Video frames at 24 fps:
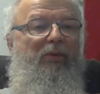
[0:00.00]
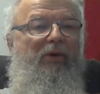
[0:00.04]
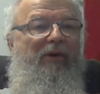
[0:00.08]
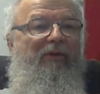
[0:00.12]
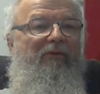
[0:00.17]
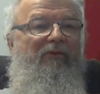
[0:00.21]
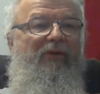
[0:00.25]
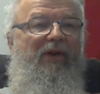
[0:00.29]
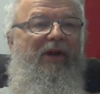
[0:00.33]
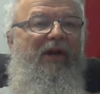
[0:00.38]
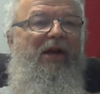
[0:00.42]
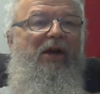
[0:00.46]
put a
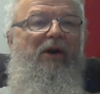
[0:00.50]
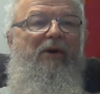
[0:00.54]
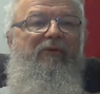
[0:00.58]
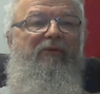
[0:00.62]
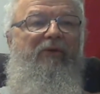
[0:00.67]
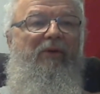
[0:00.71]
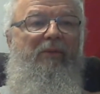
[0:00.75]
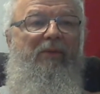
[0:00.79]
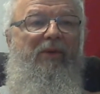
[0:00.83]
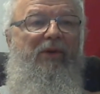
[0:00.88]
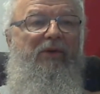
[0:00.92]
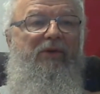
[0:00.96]
video
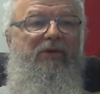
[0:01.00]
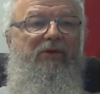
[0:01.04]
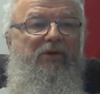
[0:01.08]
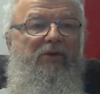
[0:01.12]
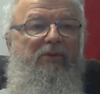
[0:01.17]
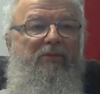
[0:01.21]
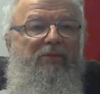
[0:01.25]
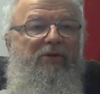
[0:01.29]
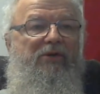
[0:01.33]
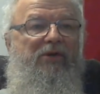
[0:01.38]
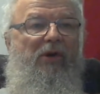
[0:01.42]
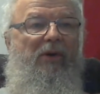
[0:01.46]
from
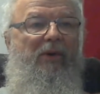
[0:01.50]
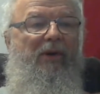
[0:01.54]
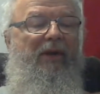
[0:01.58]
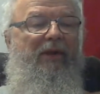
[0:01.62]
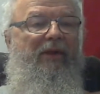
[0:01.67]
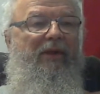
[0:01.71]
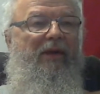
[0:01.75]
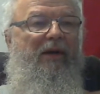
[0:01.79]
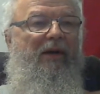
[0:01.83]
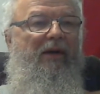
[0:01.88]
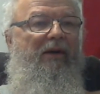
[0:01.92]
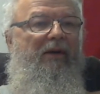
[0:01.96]
YouTube
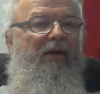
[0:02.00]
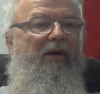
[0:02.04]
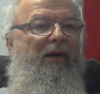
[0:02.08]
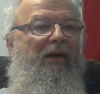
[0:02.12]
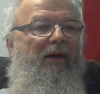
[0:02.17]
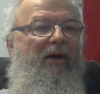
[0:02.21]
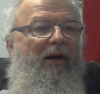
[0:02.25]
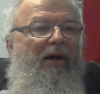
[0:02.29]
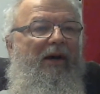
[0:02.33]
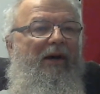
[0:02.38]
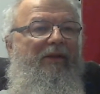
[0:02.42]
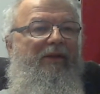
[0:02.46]
showing the
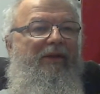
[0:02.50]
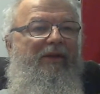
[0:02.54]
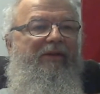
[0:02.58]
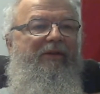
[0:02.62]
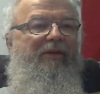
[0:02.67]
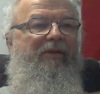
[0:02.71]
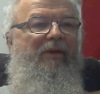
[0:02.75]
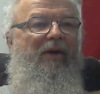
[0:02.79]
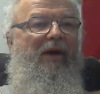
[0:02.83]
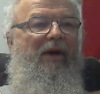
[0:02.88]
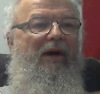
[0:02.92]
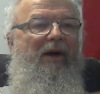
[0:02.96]

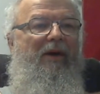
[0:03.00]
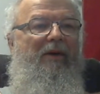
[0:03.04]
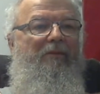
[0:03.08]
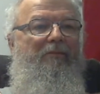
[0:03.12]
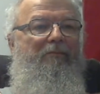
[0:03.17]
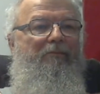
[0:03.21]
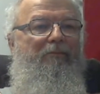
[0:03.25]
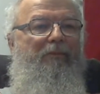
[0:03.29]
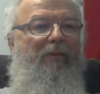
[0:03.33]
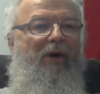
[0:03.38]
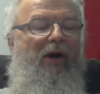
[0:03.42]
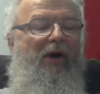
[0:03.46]

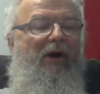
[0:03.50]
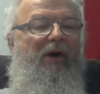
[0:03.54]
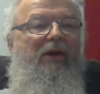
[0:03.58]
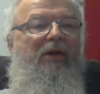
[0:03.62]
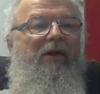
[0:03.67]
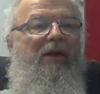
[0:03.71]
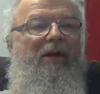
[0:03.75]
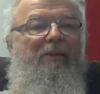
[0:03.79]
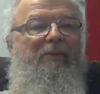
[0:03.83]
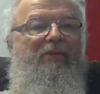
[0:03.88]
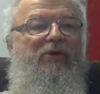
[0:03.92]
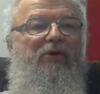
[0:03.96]

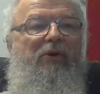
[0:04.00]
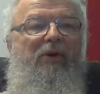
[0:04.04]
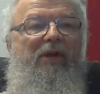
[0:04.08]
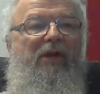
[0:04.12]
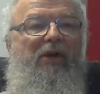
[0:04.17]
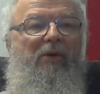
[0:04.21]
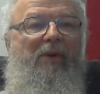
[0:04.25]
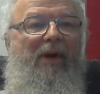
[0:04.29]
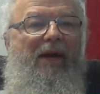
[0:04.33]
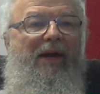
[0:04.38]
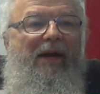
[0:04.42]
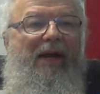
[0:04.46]
article I'm showing
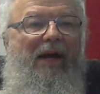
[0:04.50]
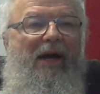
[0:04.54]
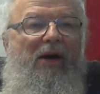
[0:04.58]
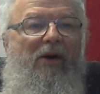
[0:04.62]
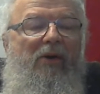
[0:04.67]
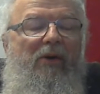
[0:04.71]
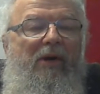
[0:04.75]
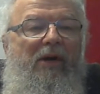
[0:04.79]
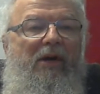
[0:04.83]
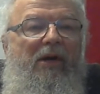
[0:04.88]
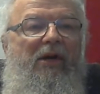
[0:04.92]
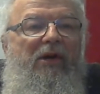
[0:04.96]
you right
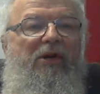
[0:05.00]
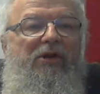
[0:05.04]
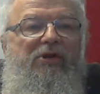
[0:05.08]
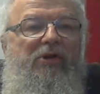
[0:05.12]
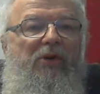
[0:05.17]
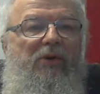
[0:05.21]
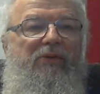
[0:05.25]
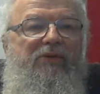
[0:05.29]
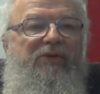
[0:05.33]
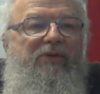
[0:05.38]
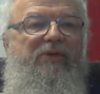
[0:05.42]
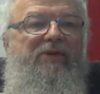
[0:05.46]
now
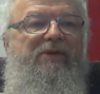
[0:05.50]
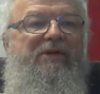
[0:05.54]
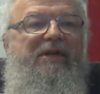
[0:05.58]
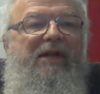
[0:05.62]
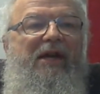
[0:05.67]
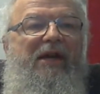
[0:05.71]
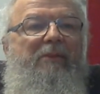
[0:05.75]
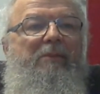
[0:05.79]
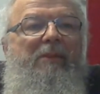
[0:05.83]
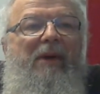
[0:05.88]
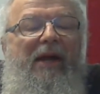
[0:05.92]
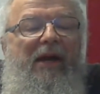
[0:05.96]
shows you
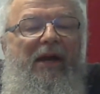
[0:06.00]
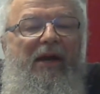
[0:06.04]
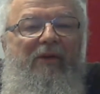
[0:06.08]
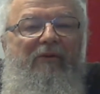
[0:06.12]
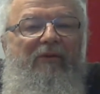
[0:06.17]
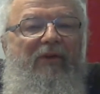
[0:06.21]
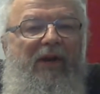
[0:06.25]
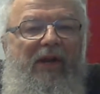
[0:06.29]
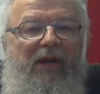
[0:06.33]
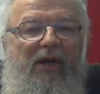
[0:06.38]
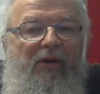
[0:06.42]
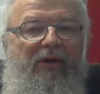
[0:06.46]
Stickman in a
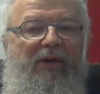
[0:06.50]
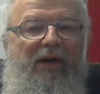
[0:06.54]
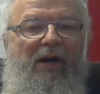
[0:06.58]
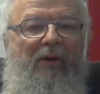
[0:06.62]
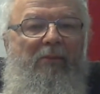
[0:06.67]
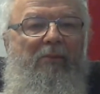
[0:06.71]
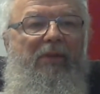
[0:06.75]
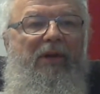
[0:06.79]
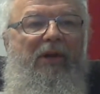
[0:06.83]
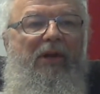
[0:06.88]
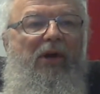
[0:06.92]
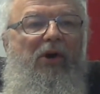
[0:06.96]
video
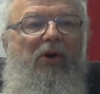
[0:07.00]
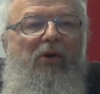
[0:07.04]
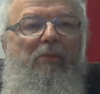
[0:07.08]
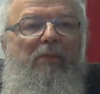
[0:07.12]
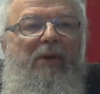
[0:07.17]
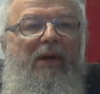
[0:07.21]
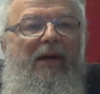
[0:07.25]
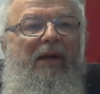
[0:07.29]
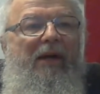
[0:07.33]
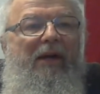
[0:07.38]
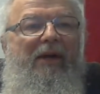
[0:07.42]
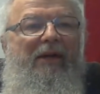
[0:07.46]
down below,
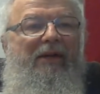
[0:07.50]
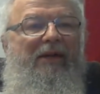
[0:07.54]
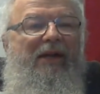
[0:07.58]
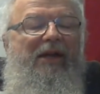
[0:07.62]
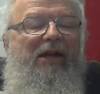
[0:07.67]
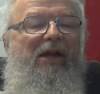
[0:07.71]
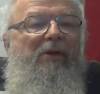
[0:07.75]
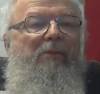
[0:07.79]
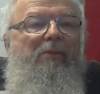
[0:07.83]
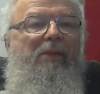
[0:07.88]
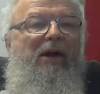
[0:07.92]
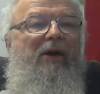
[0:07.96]
but to
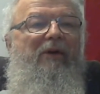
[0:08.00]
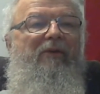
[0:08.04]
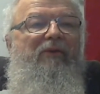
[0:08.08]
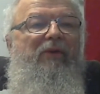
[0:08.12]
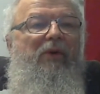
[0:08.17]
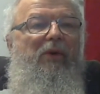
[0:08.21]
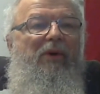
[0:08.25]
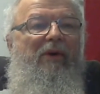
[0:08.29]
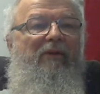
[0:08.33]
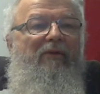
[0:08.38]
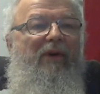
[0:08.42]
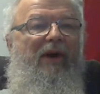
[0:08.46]
get a better
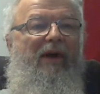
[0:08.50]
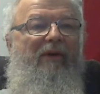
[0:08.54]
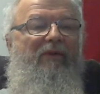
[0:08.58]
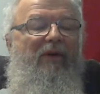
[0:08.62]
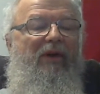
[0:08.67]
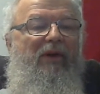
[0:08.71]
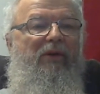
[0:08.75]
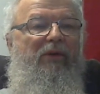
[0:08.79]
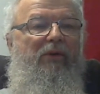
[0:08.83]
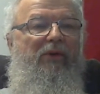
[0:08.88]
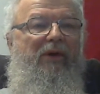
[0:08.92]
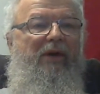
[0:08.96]
view of it, I've
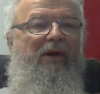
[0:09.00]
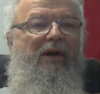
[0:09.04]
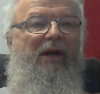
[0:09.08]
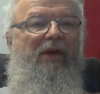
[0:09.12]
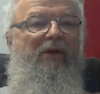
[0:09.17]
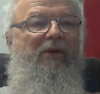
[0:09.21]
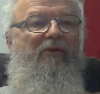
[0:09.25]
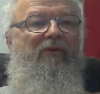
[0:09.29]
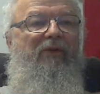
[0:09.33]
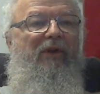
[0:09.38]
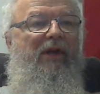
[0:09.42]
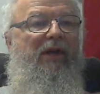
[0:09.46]
included
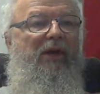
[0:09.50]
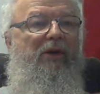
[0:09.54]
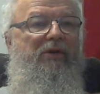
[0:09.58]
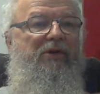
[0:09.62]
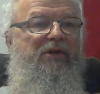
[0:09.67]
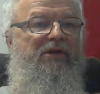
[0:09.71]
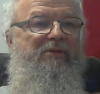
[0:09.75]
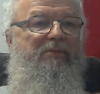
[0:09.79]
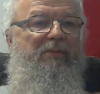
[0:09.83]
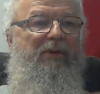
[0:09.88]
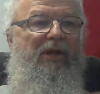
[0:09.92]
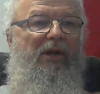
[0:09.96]
another video
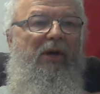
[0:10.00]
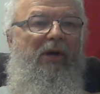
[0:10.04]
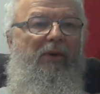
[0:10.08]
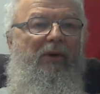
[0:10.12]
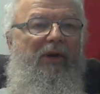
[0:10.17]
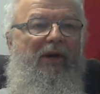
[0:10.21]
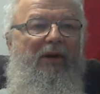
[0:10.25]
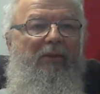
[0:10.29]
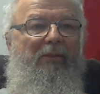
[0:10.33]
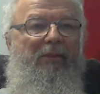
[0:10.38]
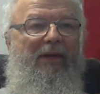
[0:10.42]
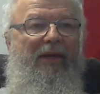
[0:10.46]
just below, and
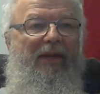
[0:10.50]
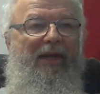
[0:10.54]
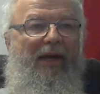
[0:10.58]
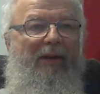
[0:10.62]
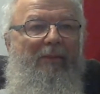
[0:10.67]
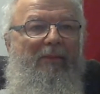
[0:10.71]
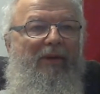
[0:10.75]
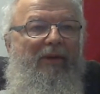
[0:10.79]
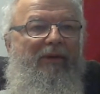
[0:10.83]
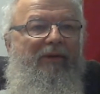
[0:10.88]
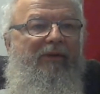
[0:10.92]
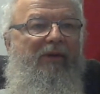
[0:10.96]
it'll be
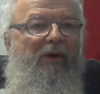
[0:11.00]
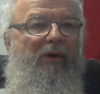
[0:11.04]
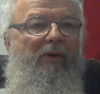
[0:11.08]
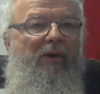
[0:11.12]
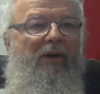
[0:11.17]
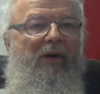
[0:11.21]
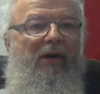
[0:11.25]
labeled, so